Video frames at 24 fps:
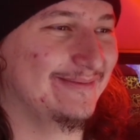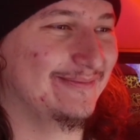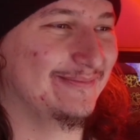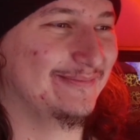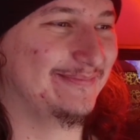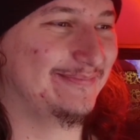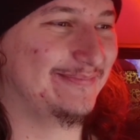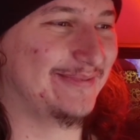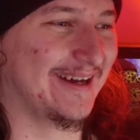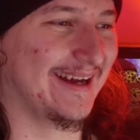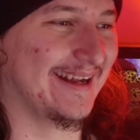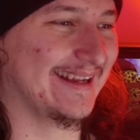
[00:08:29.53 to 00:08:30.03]

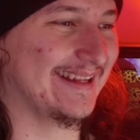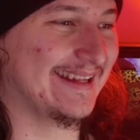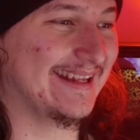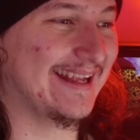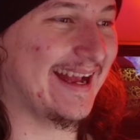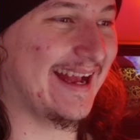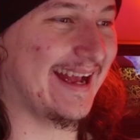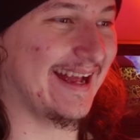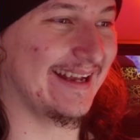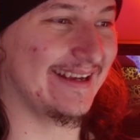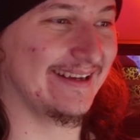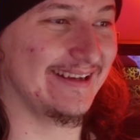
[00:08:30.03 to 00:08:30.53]
But
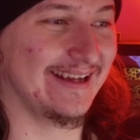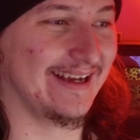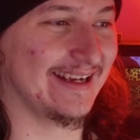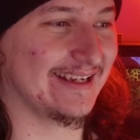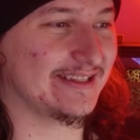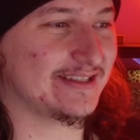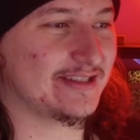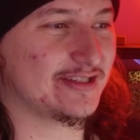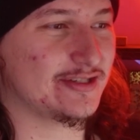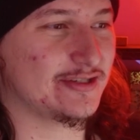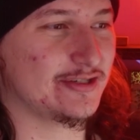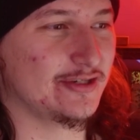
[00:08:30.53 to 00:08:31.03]
yeah,
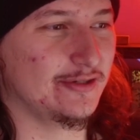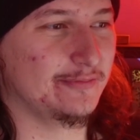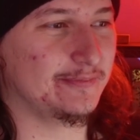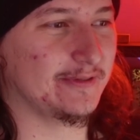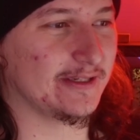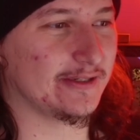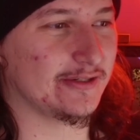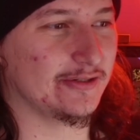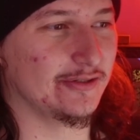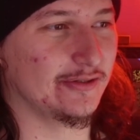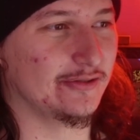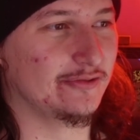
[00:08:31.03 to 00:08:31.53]
like super
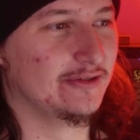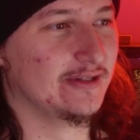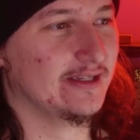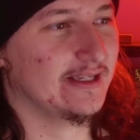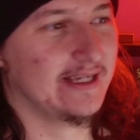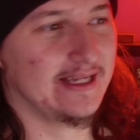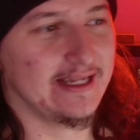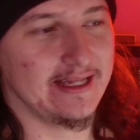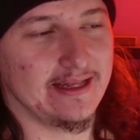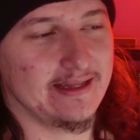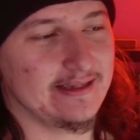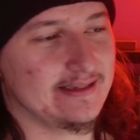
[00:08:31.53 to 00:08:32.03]
cool
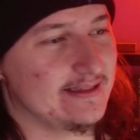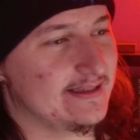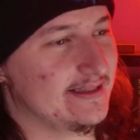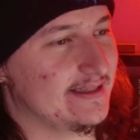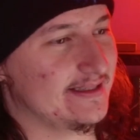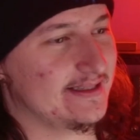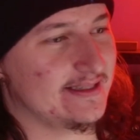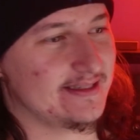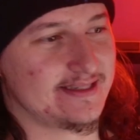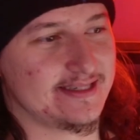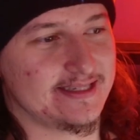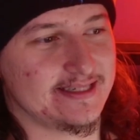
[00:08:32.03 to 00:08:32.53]

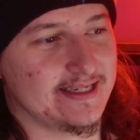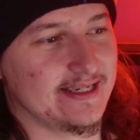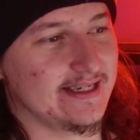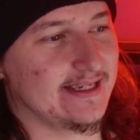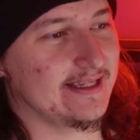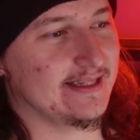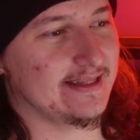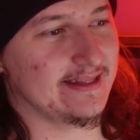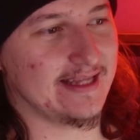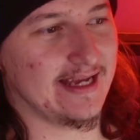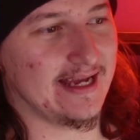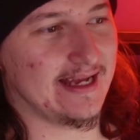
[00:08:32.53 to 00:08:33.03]

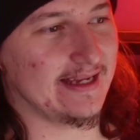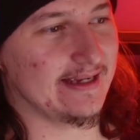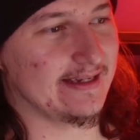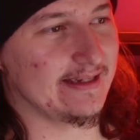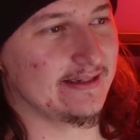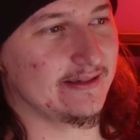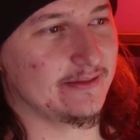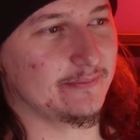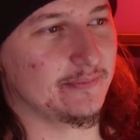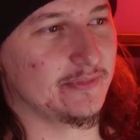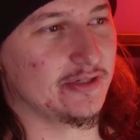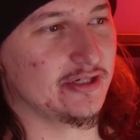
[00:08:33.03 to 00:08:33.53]
seeing that
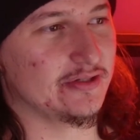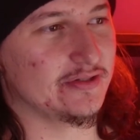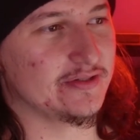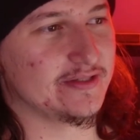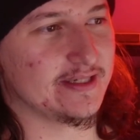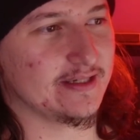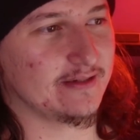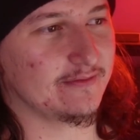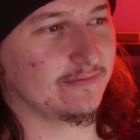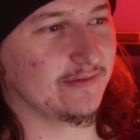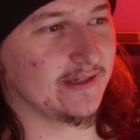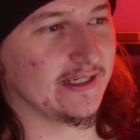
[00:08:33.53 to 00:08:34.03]
in a
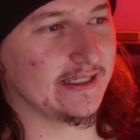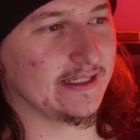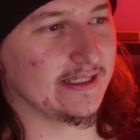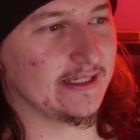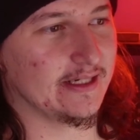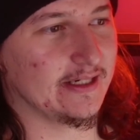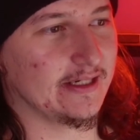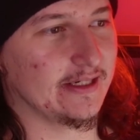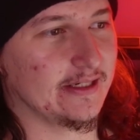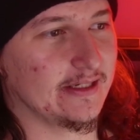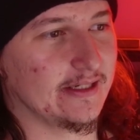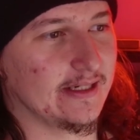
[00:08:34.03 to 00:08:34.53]
music
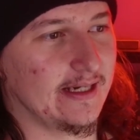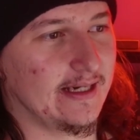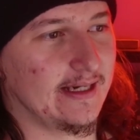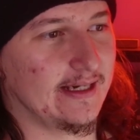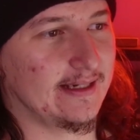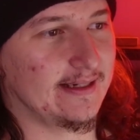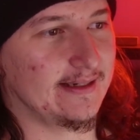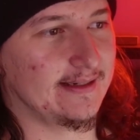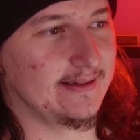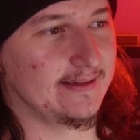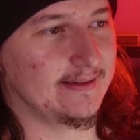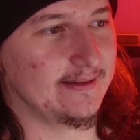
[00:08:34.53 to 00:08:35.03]
video.
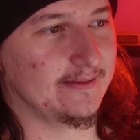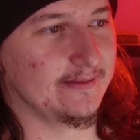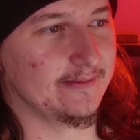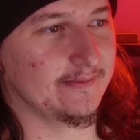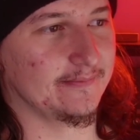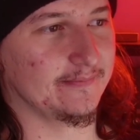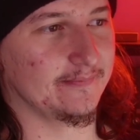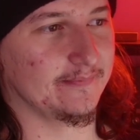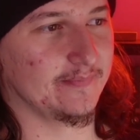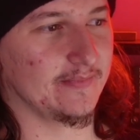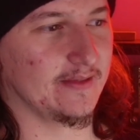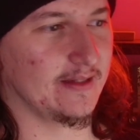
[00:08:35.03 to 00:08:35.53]

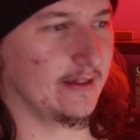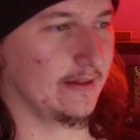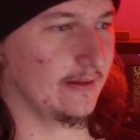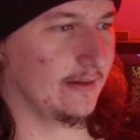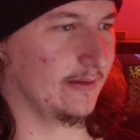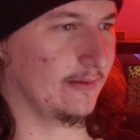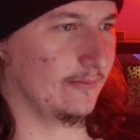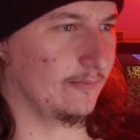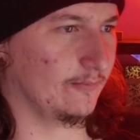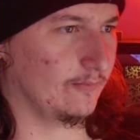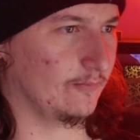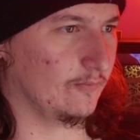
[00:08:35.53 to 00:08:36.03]

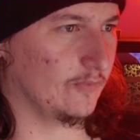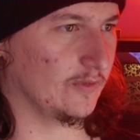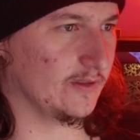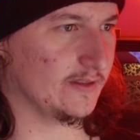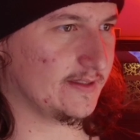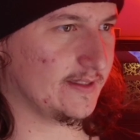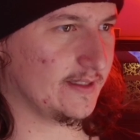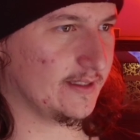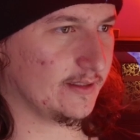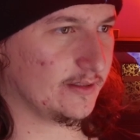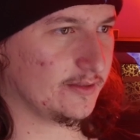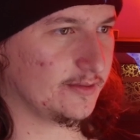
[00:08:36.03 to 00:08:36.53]

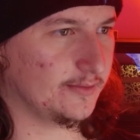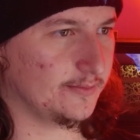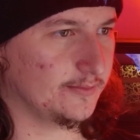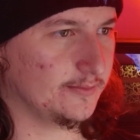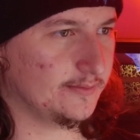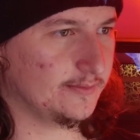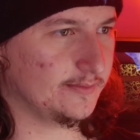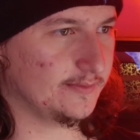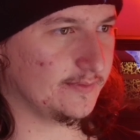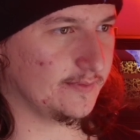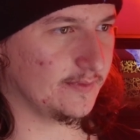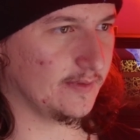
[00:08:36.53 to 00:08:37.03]
What's it
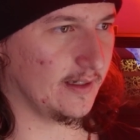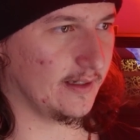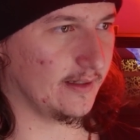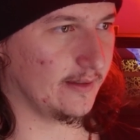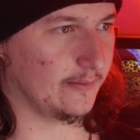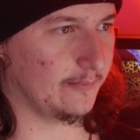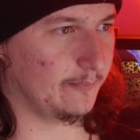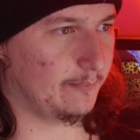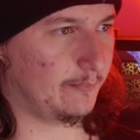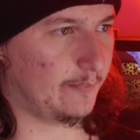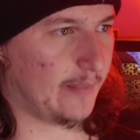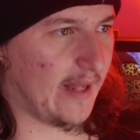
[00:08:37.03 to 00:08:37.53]
called?
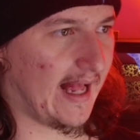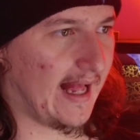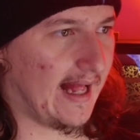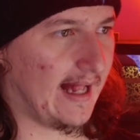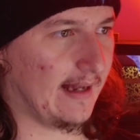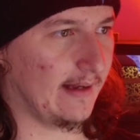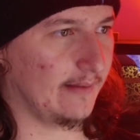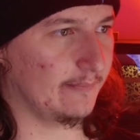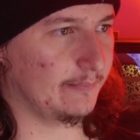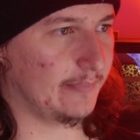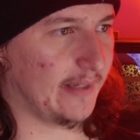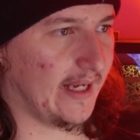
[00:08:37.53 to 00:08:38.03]

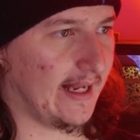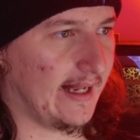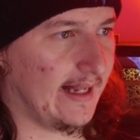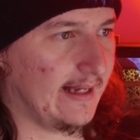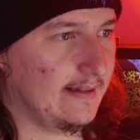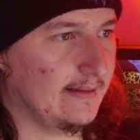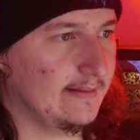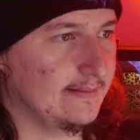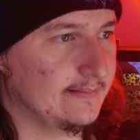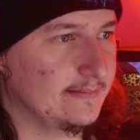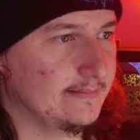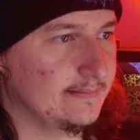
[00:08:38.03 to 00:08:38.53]

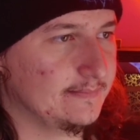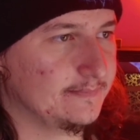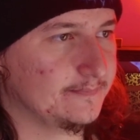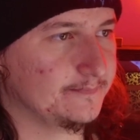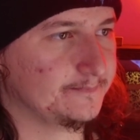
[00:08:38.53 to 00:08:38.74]
Palin.